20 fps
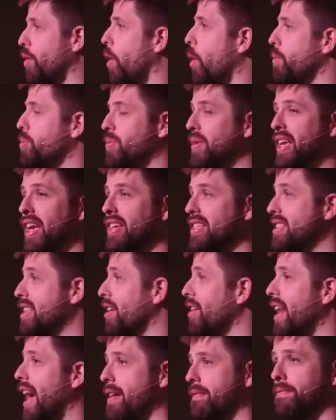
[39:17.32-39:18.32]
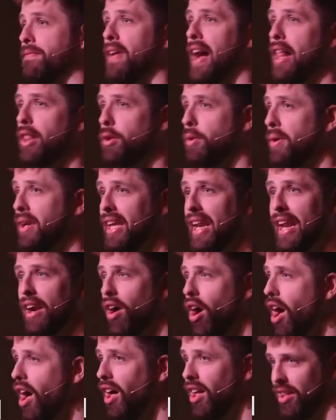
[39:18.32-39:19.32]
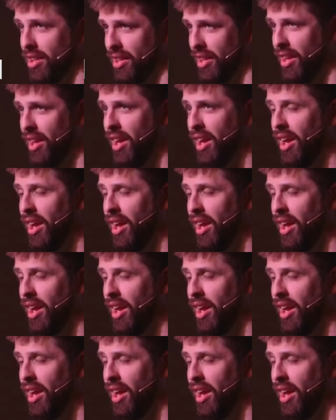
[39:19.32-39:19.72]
robes because they're not following it at all.